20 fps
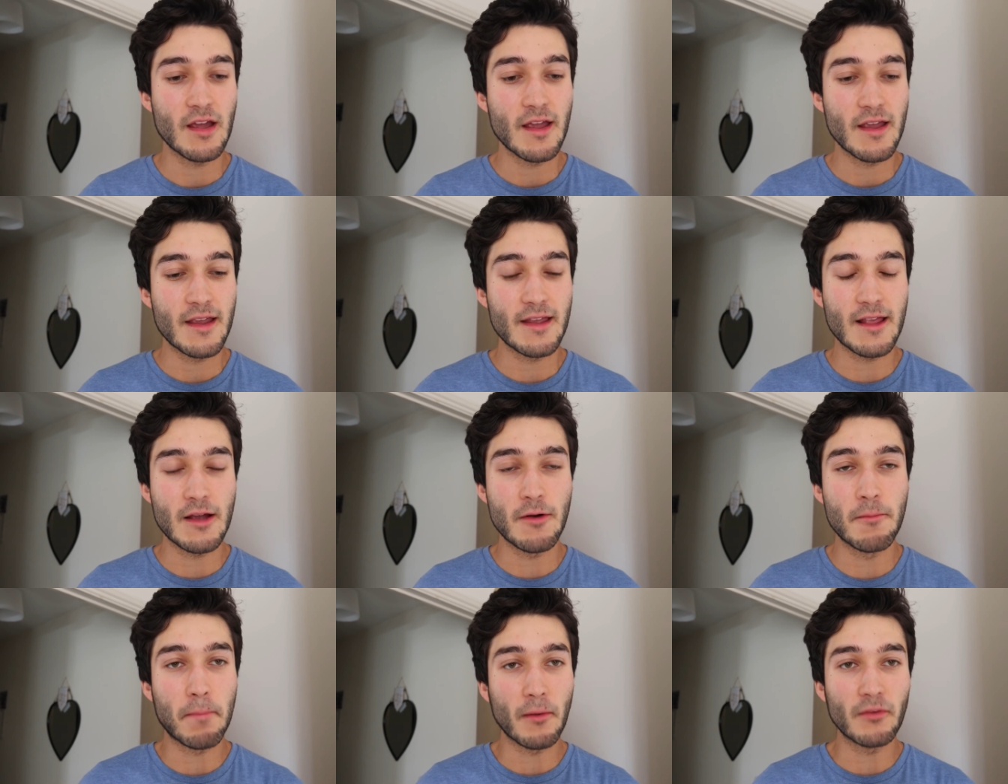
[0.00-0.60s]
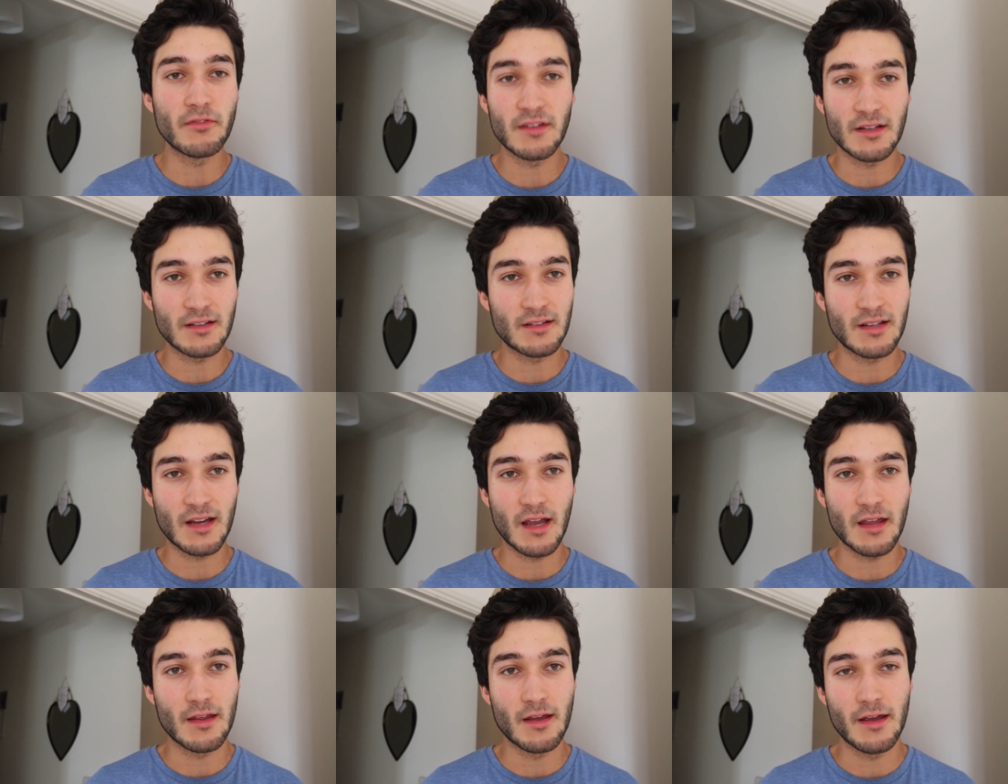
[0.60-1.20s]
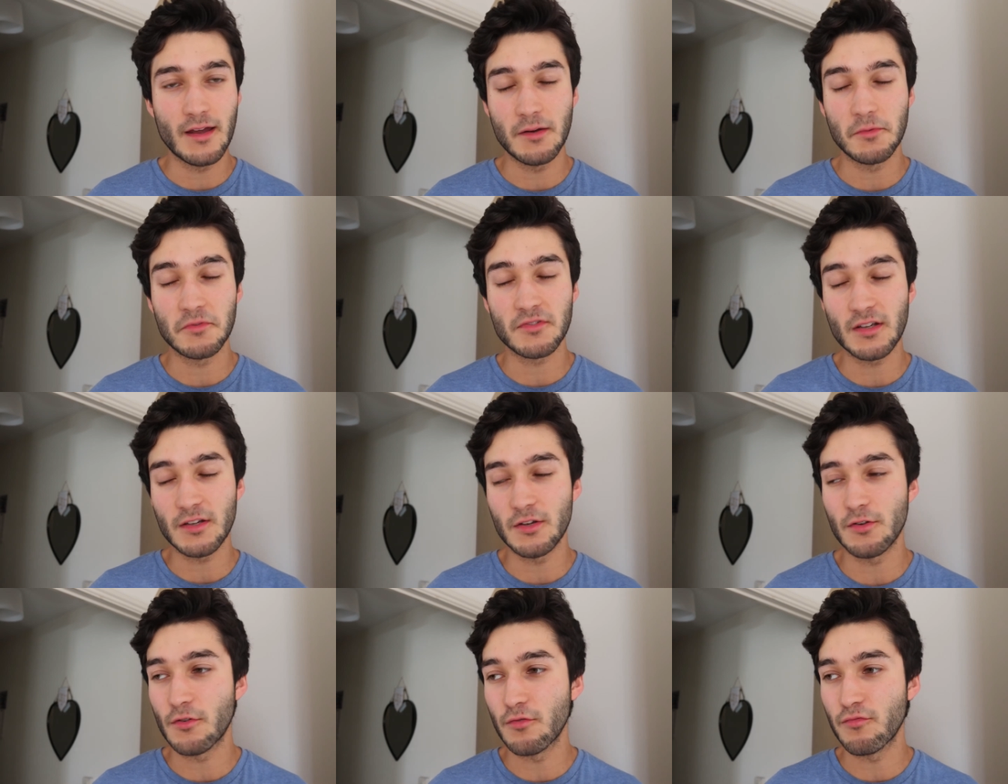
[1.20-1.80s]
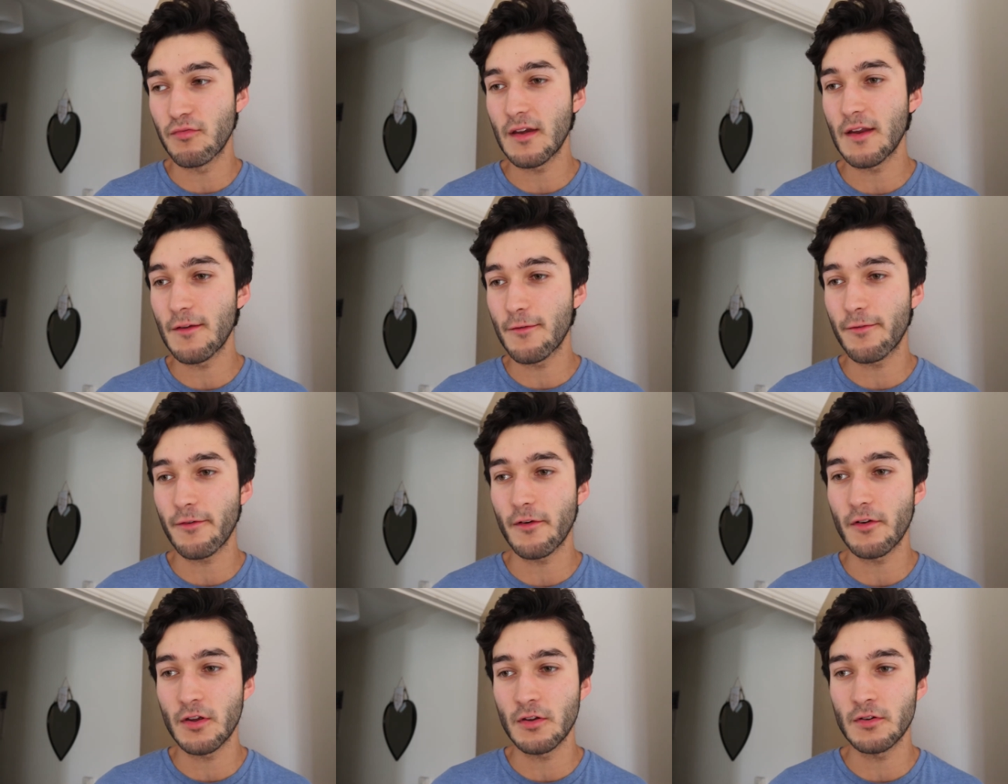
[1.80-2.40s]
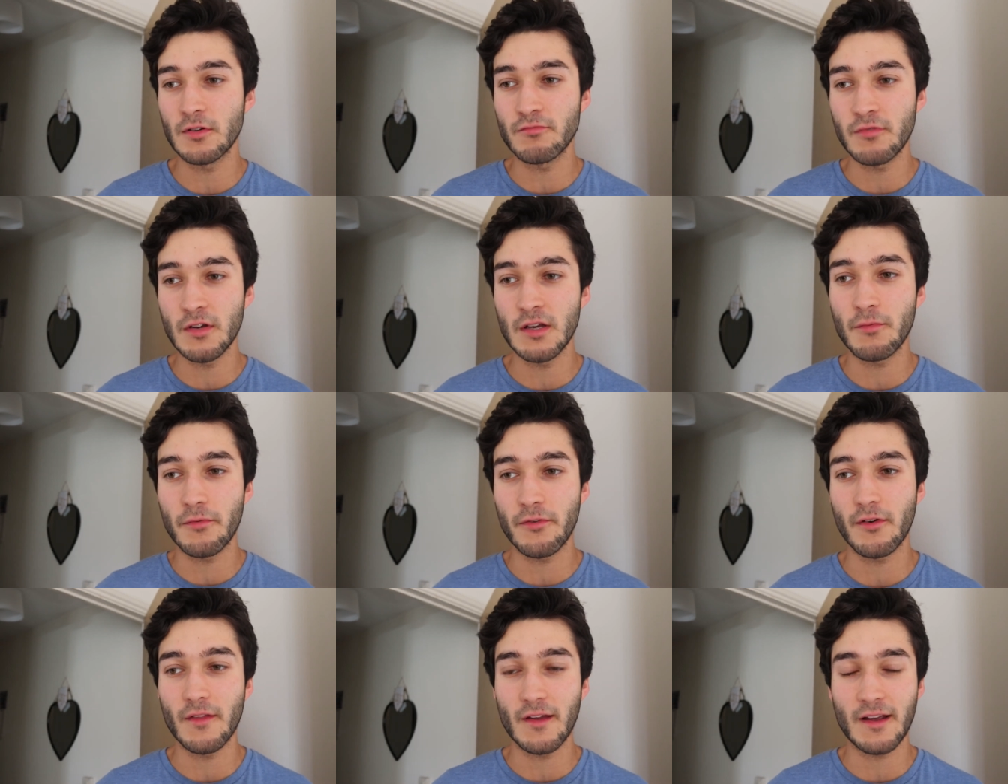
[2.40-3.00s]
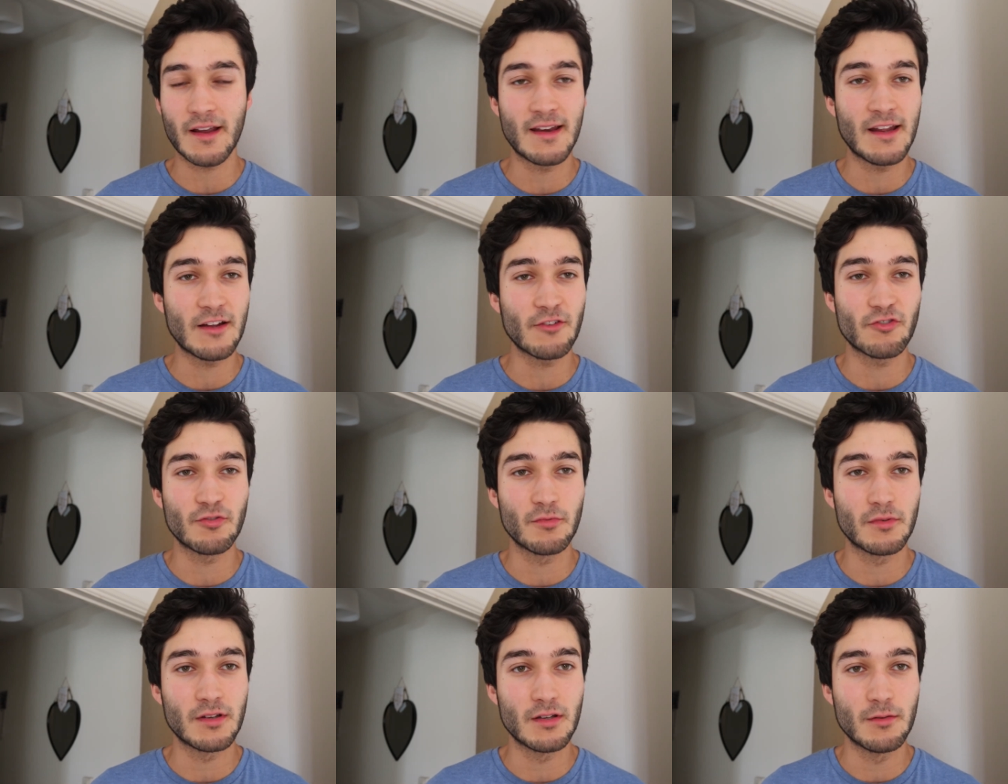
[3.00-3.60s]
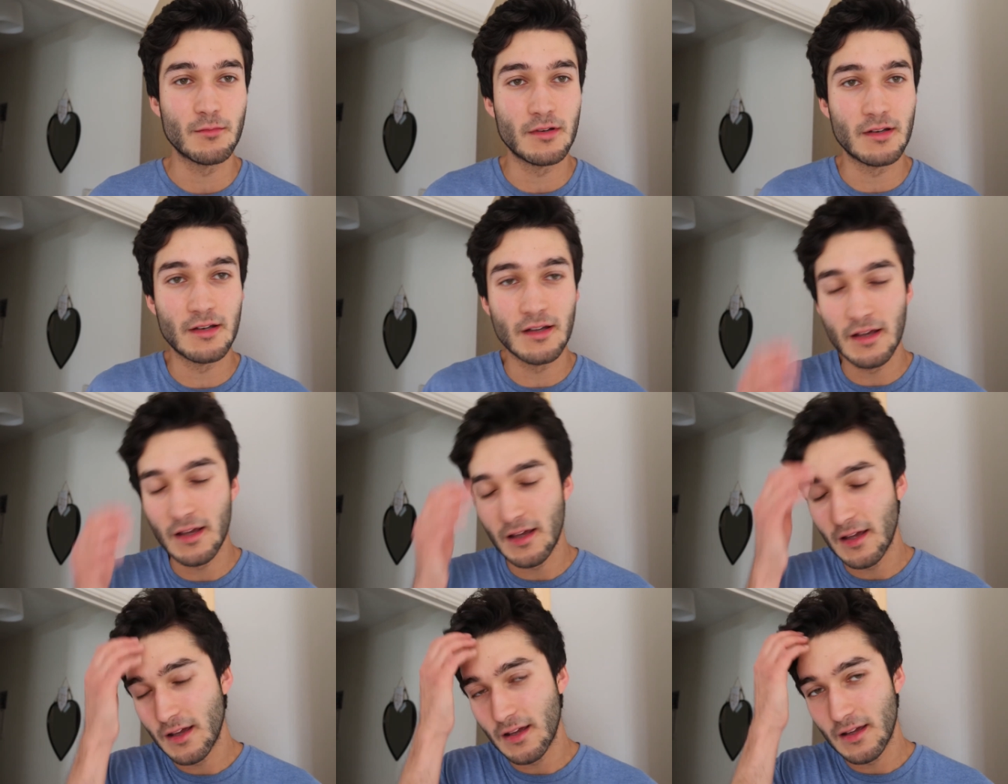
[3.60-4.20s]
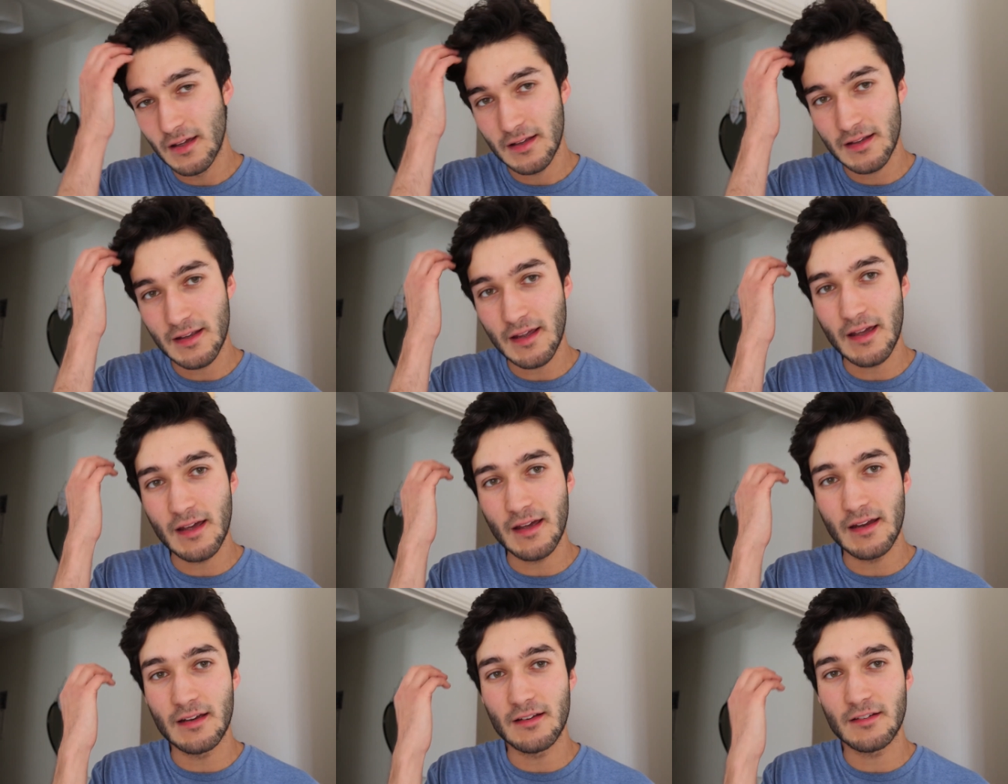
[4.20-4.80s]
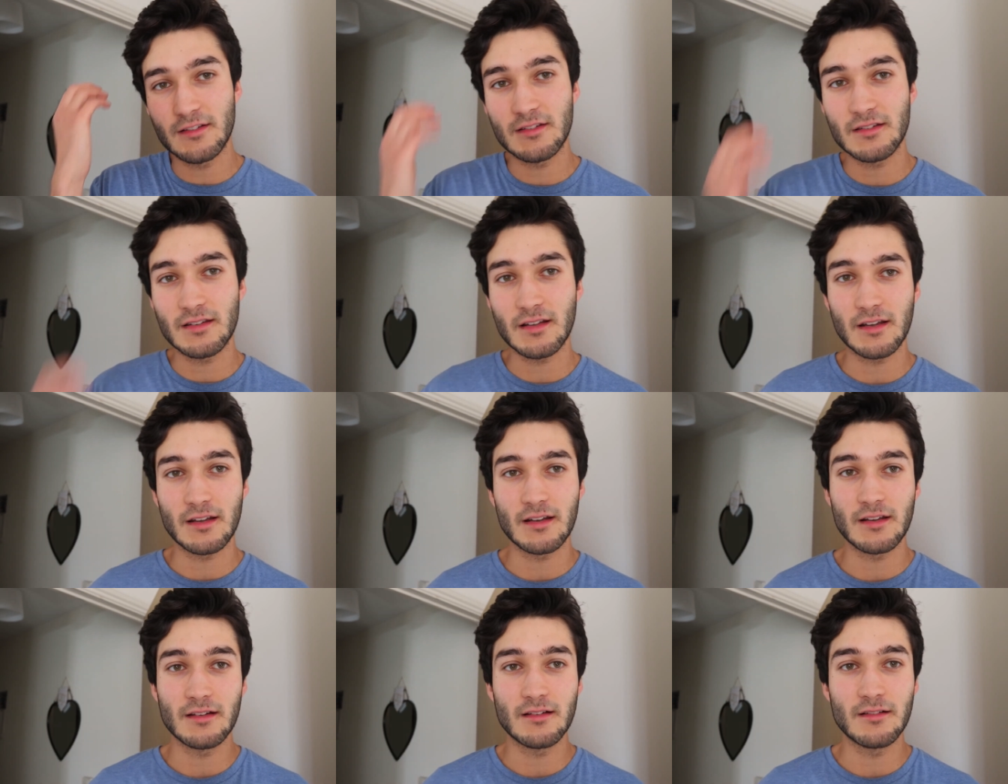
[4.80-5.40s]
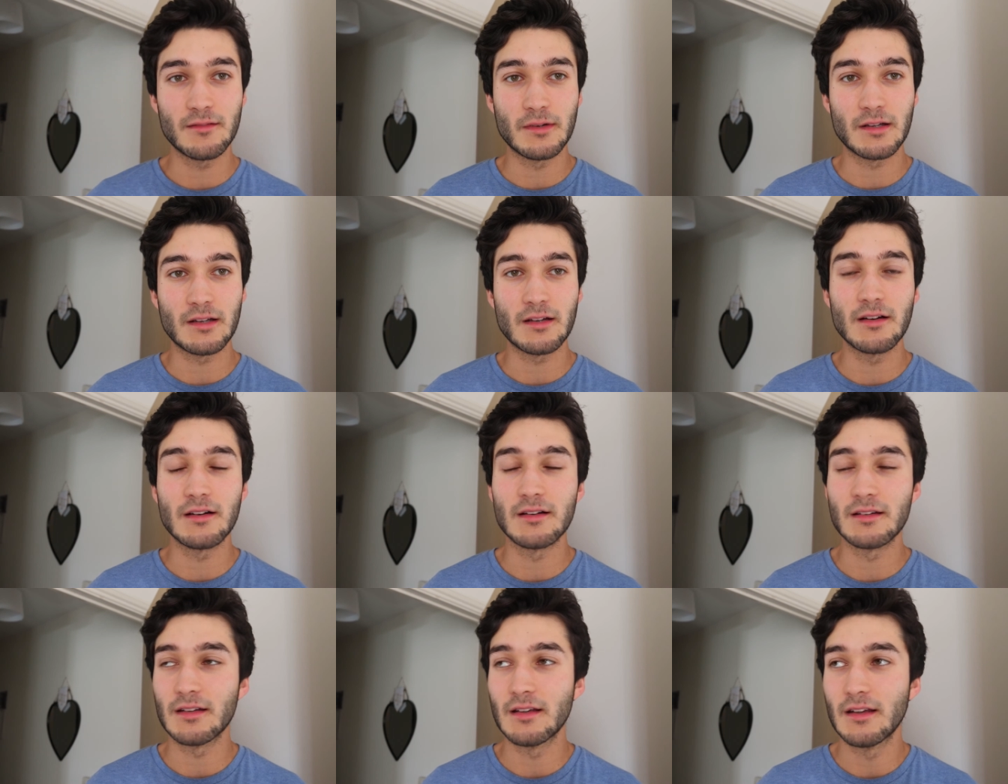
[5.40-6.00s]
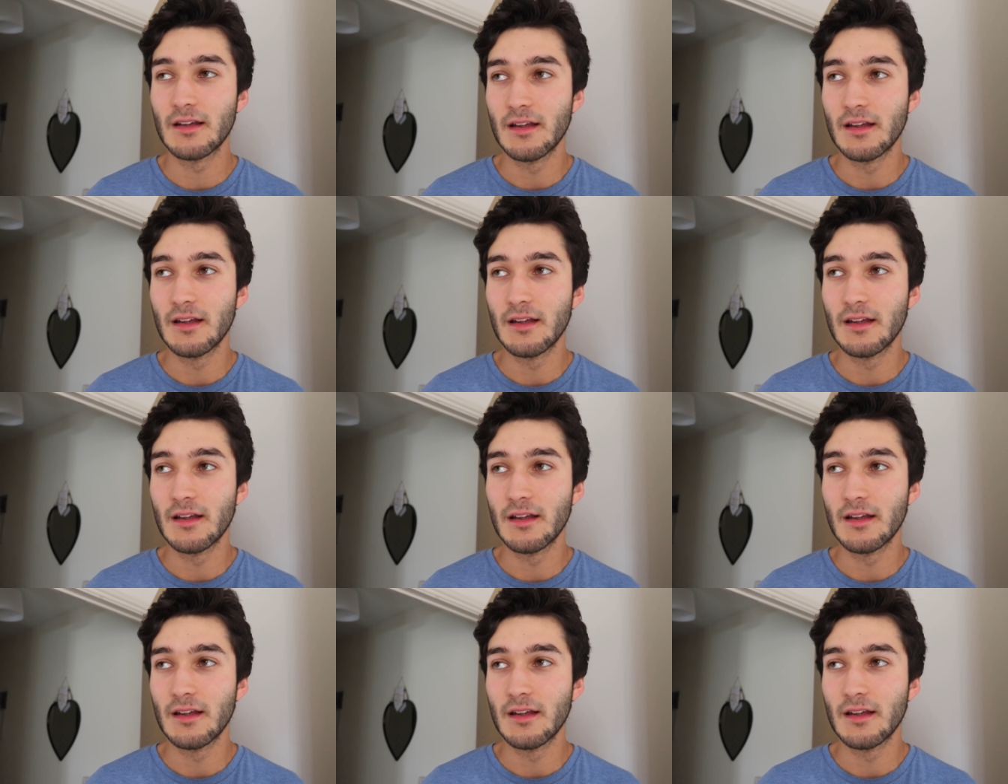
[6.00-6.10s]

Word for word: he, they were bonding together and it was like, you could really feel, you really felt the connection with them and, yeah, and it's like, oh my god